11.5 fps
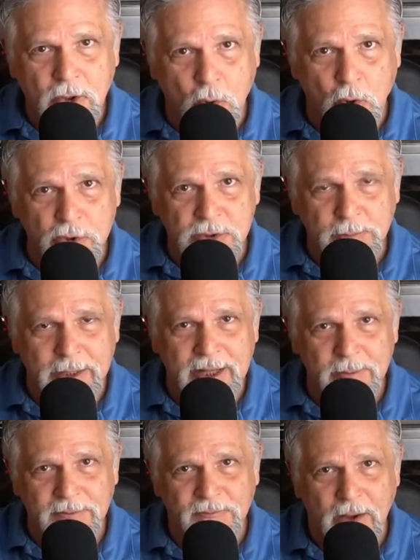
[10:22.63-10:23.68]
coarse,
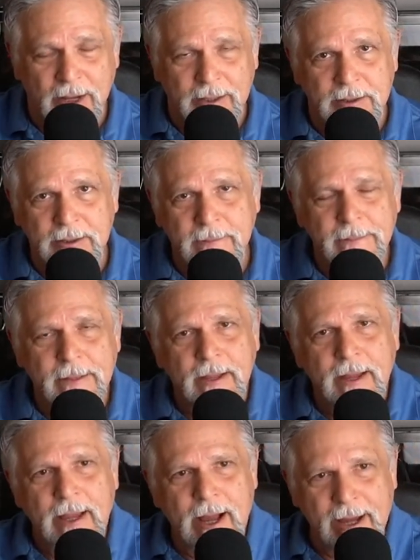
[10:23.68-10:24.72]
medium, and fine,
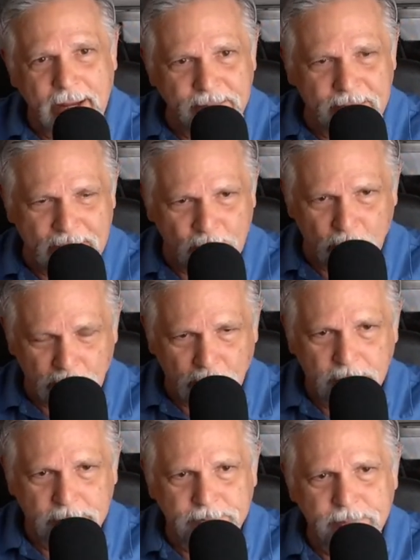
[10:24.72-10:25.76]
in that order.
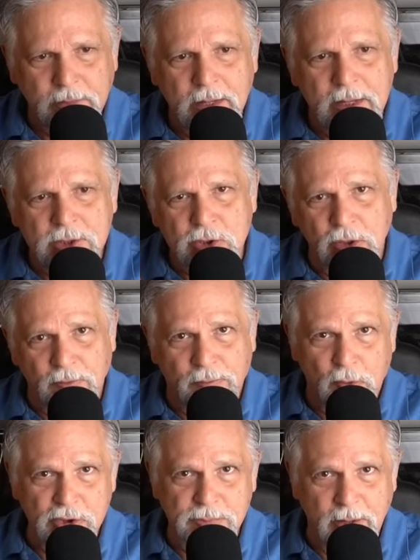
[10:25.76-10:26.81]
So the
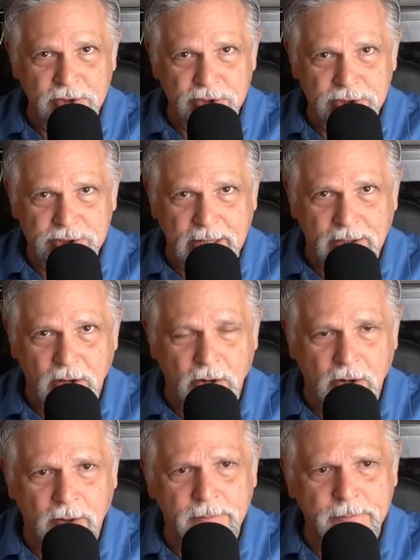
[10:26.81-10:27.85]
four sponges that
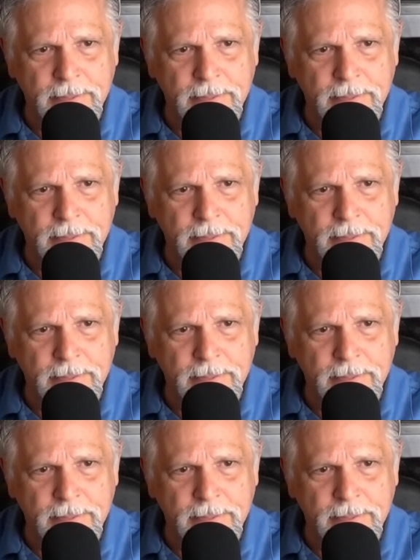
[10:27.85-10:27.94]
are